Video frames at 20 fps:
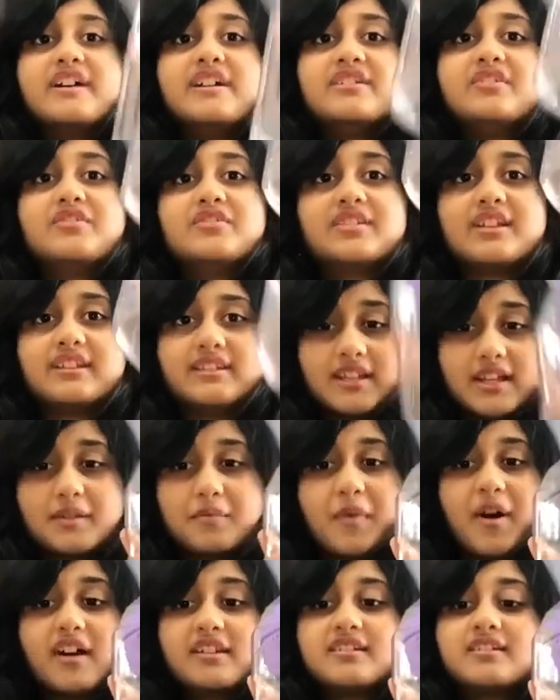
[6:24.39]
using this
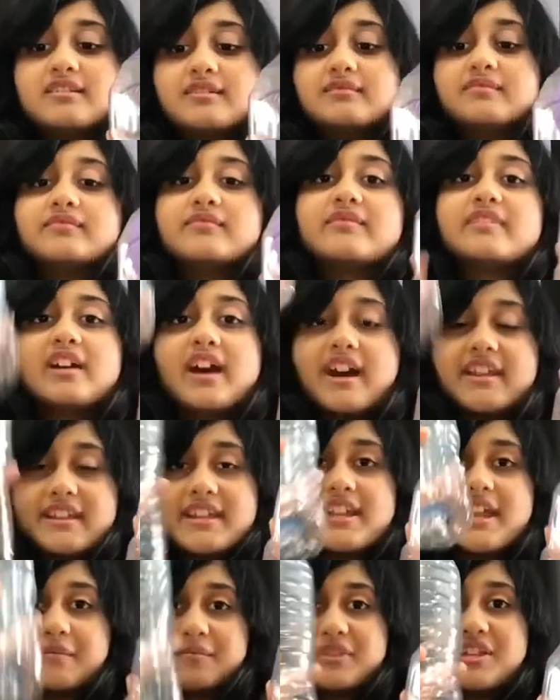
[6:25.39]
bottle and
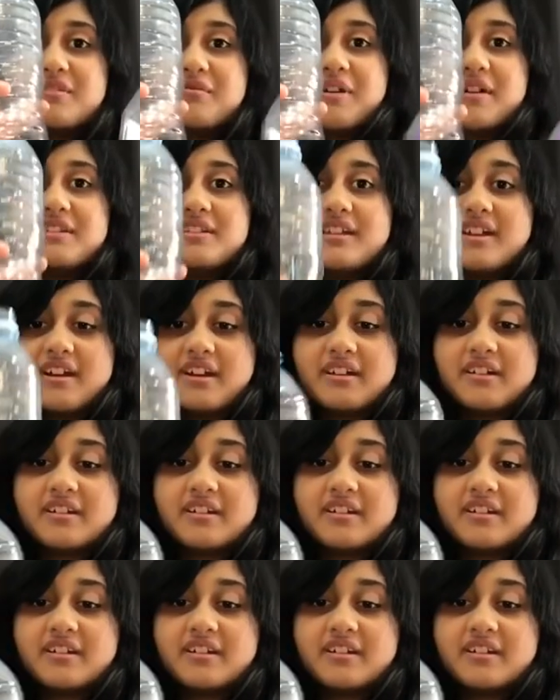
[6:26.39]
an empty one here.